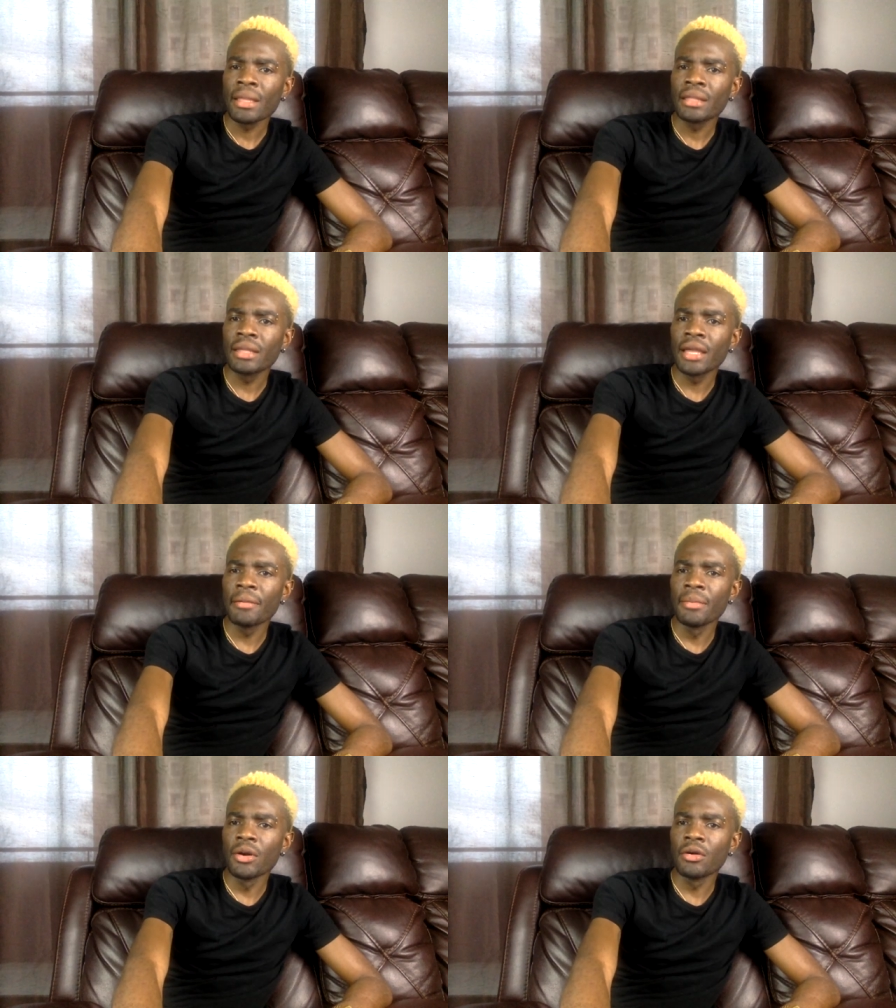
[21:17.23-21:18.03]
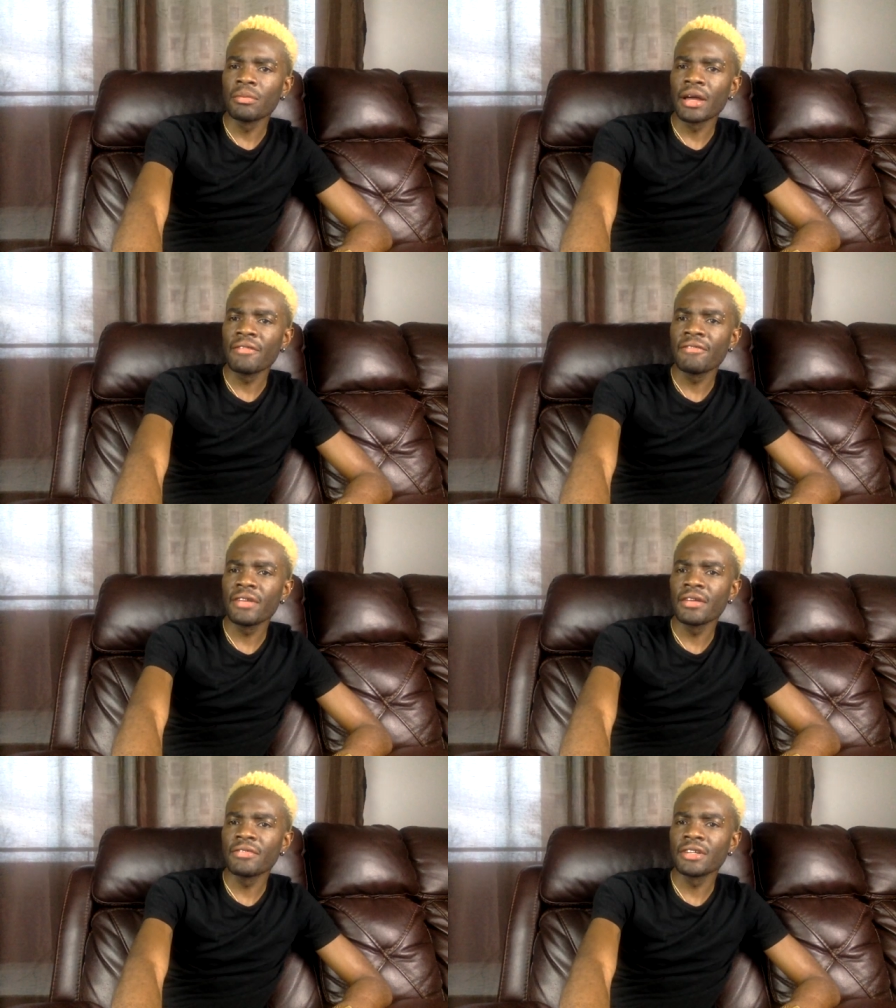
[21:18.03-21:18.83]
K Brown, my
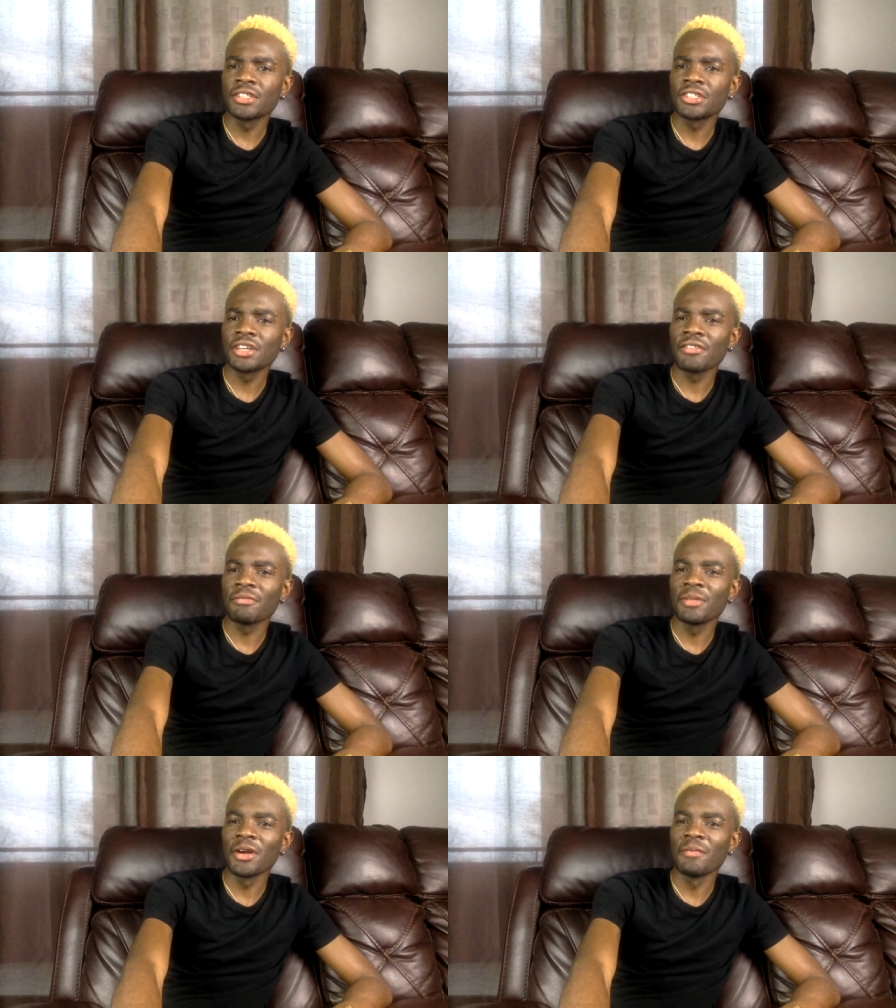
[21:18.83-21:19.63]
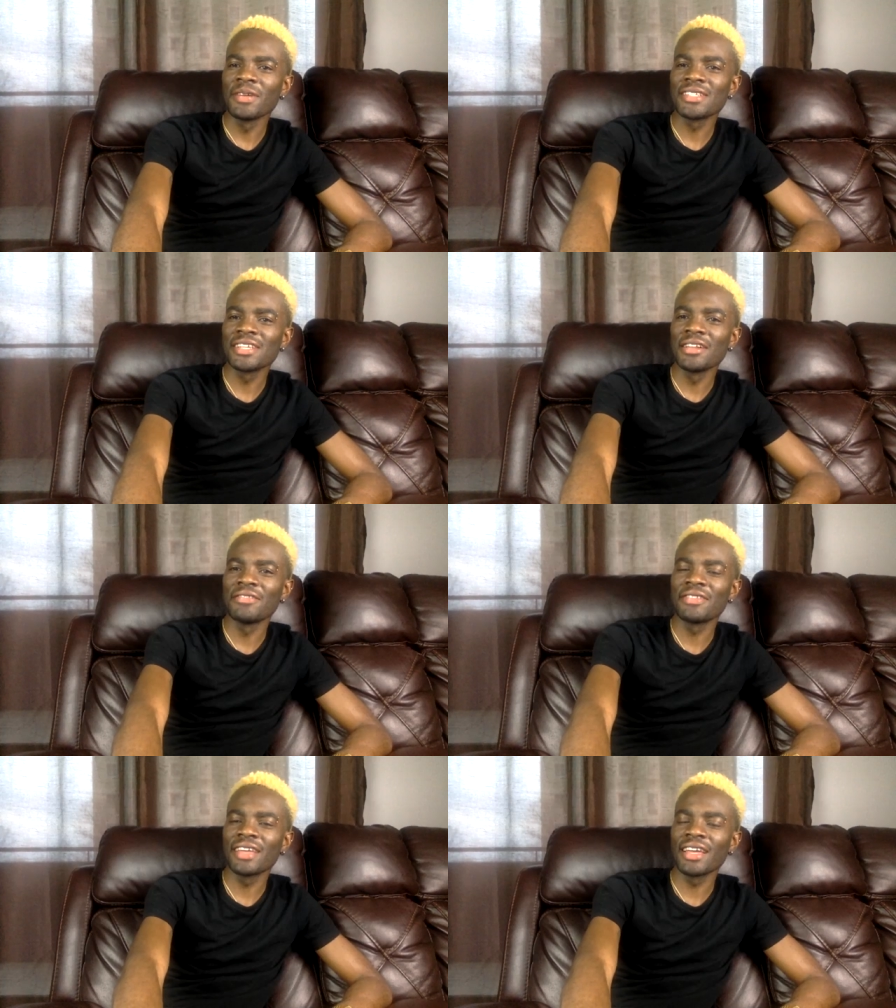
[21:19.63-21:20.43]
favorite chef. Big up
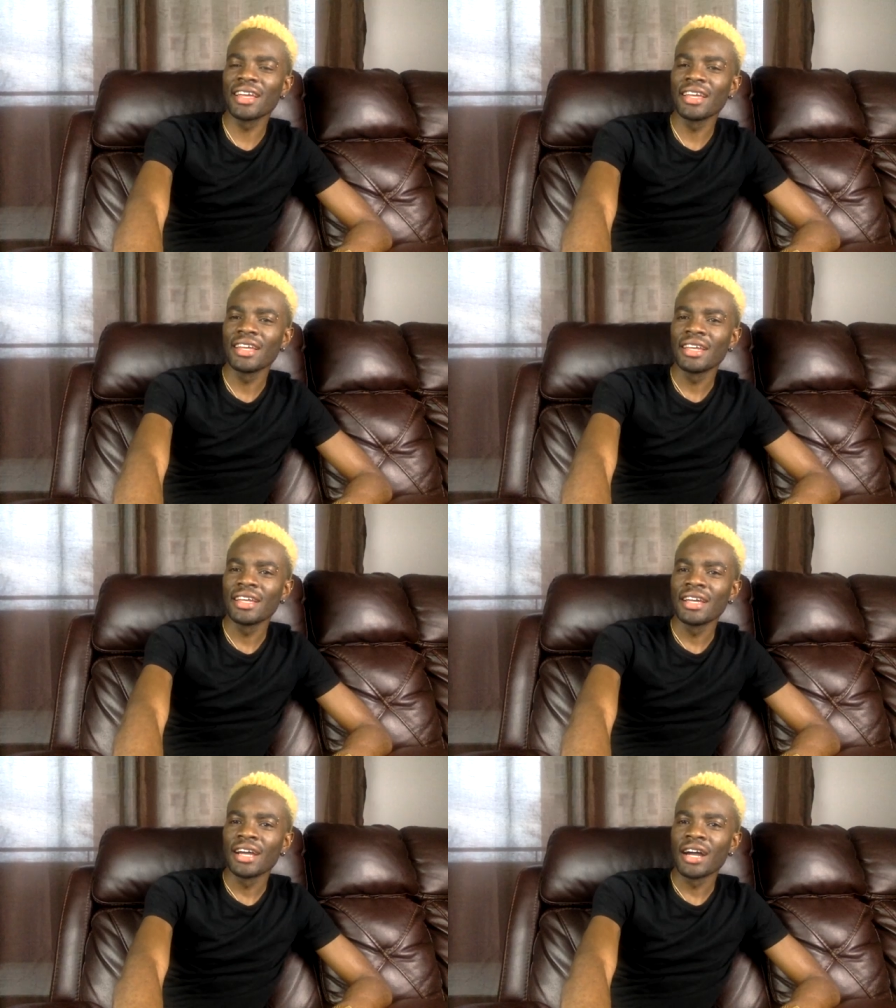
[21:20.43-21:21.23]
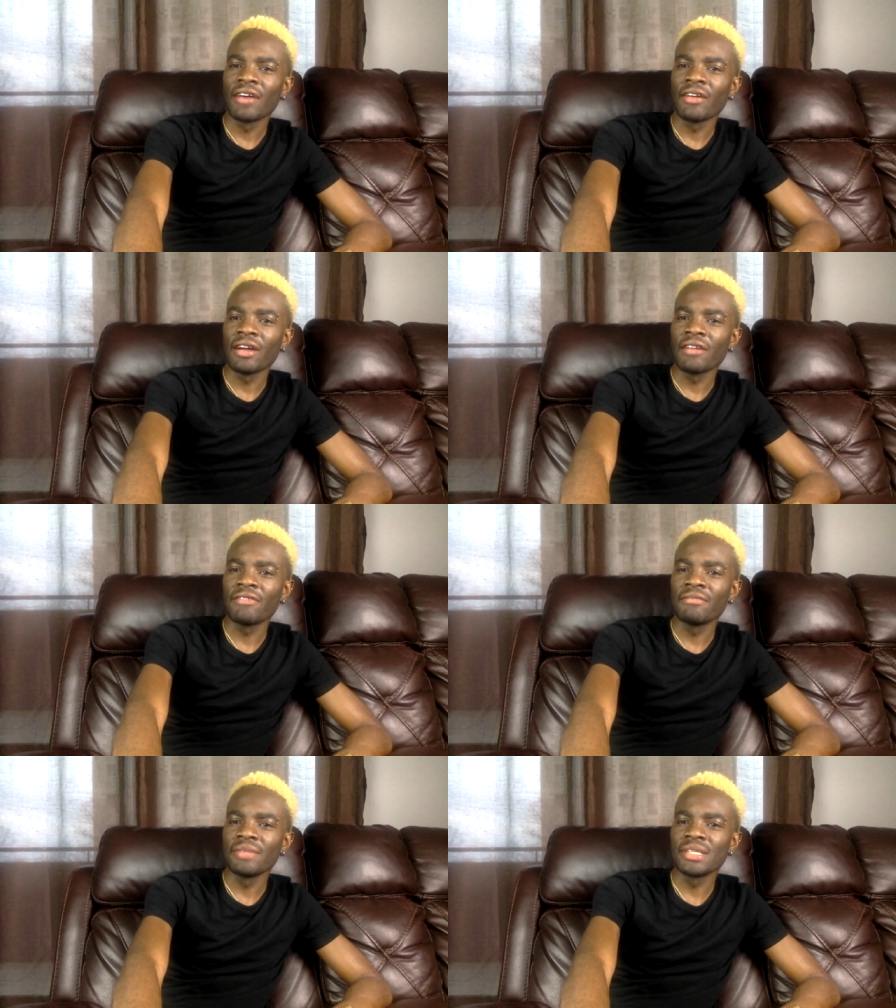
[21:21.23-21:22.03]
yourself, K. And we
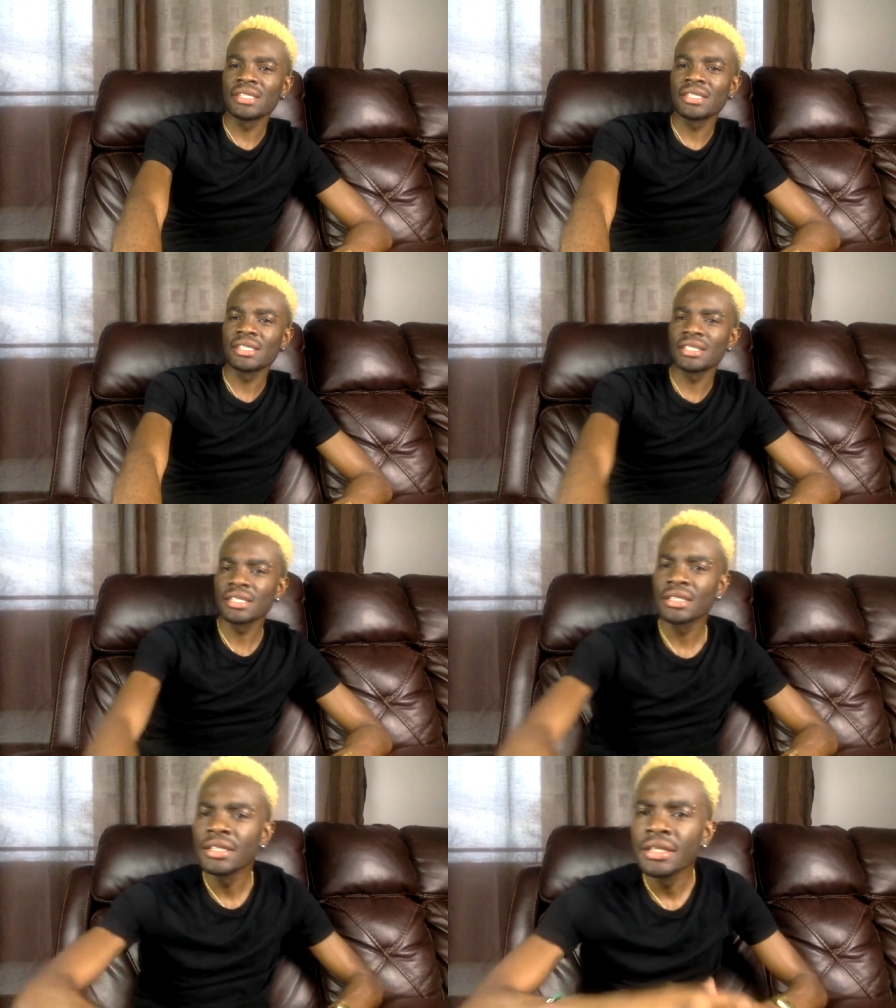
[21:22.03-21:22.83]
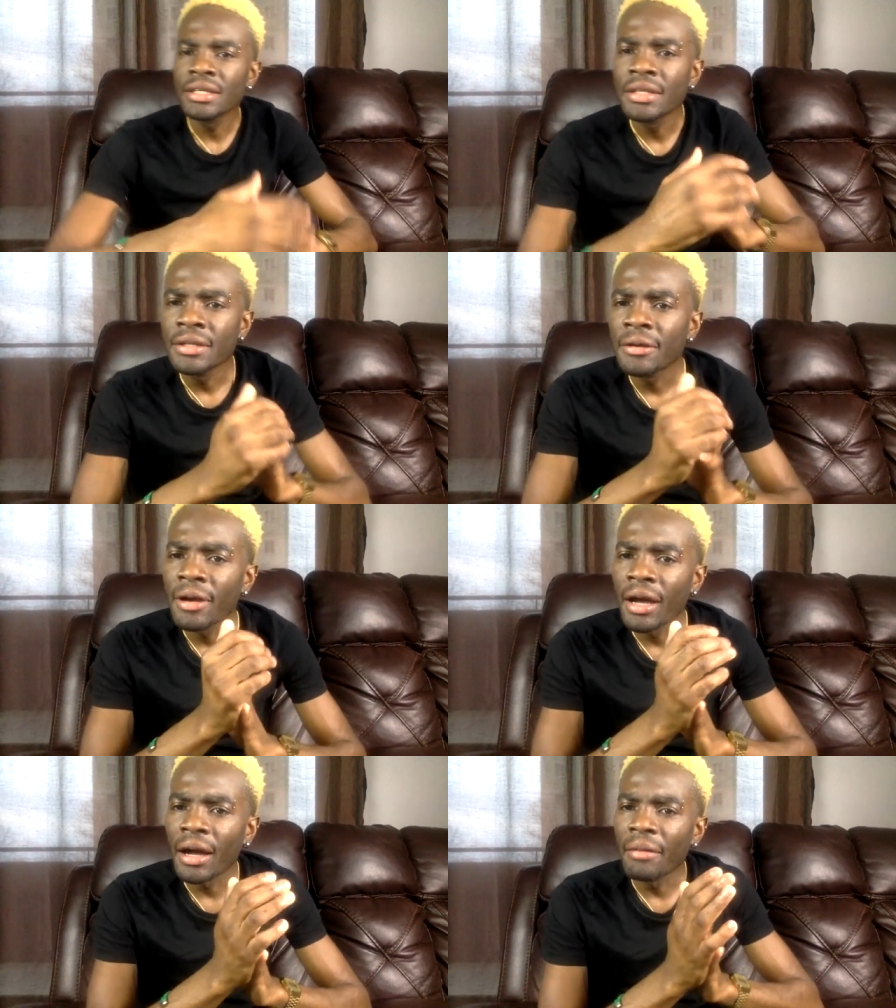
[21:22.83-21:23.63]
have Miss
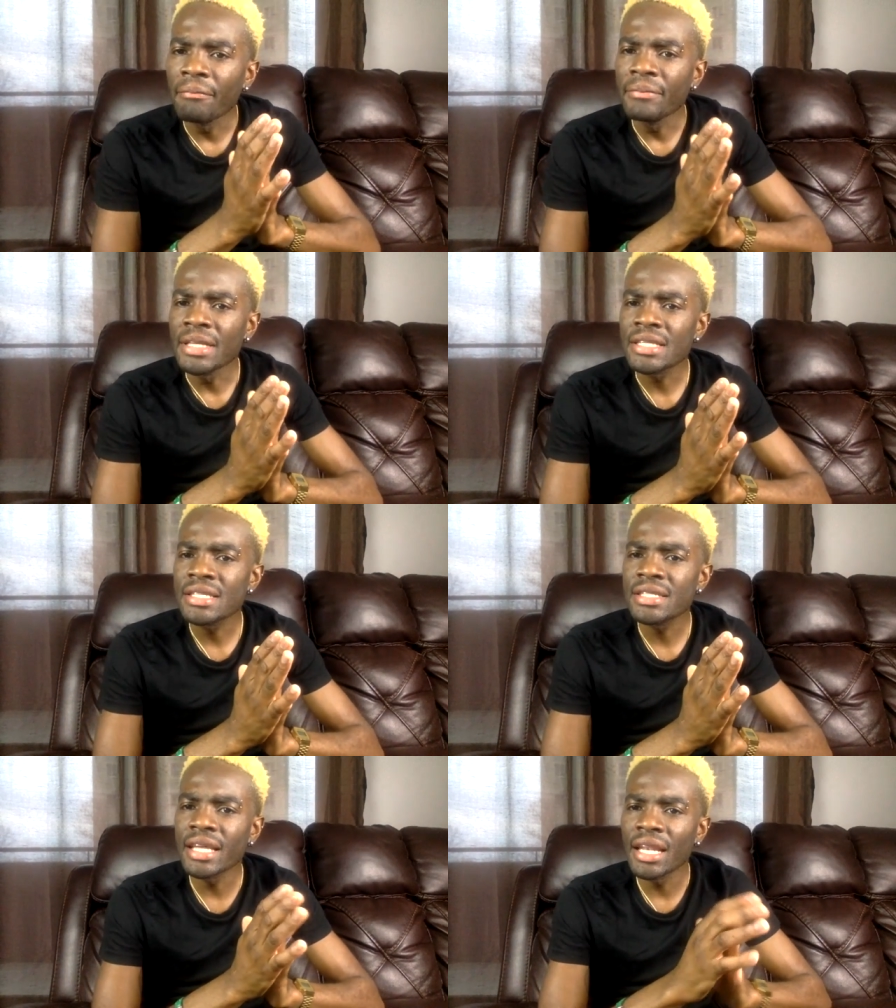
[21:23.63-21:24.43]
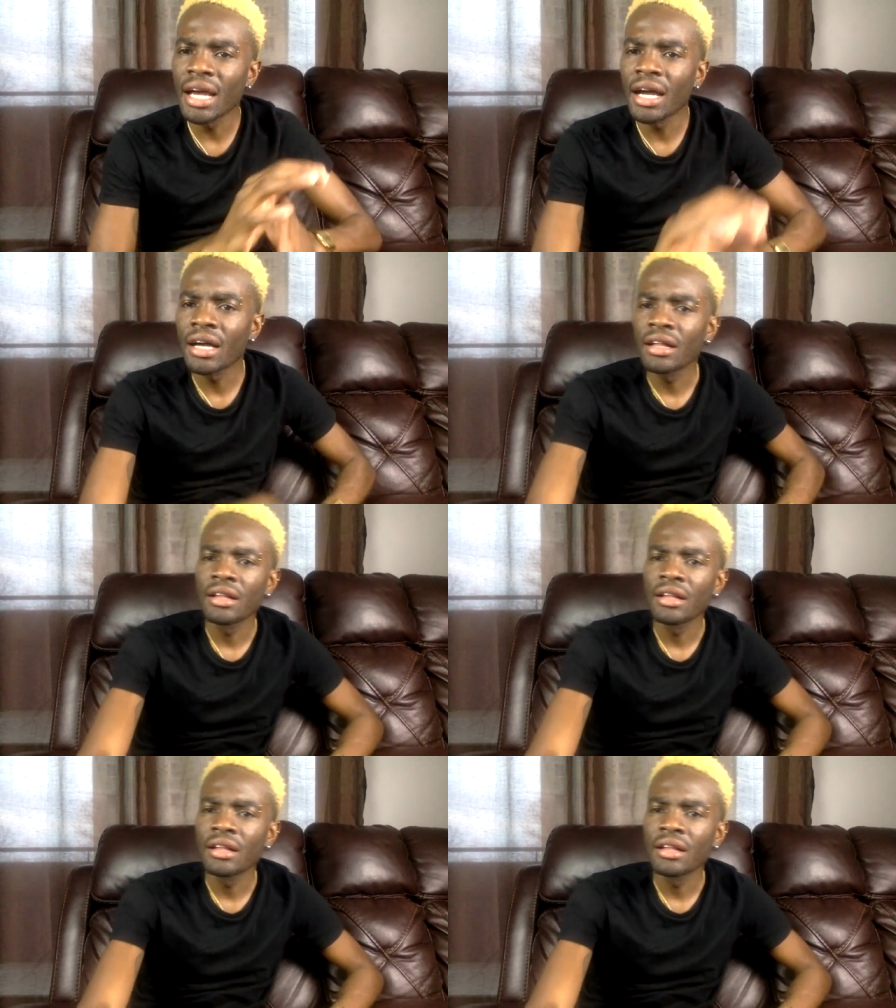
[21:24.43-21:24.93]
uh, Miss Seller.